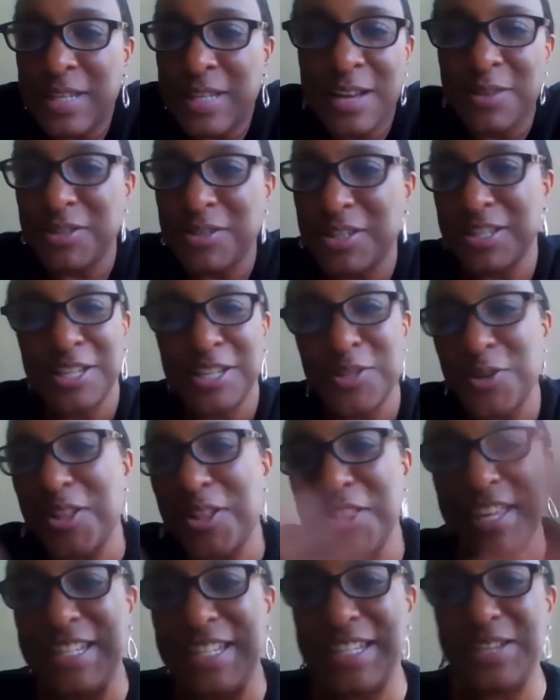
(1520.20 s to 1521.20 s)
houses because all
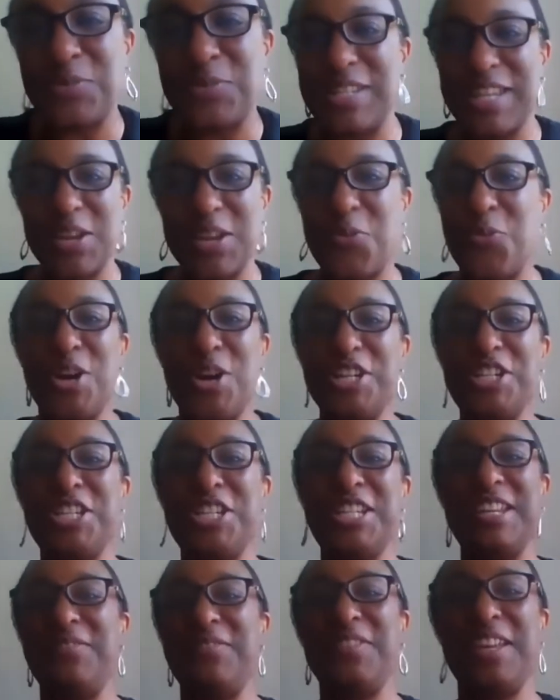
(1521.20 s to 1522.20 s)
they did was like watch
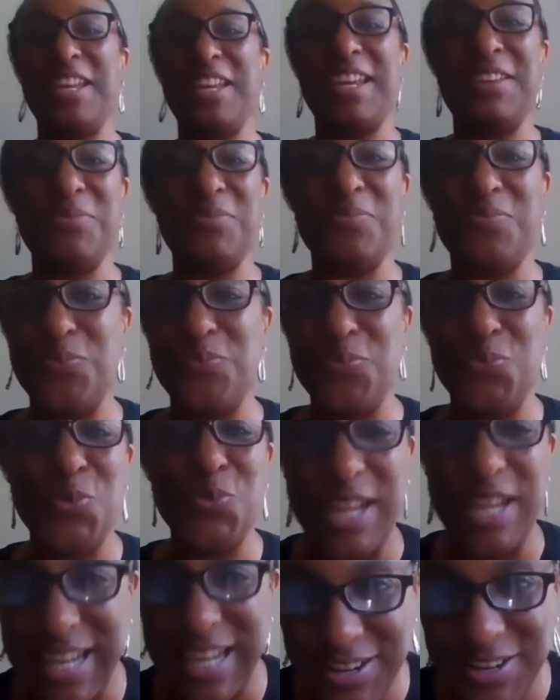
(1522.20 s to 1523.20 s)
TV, and we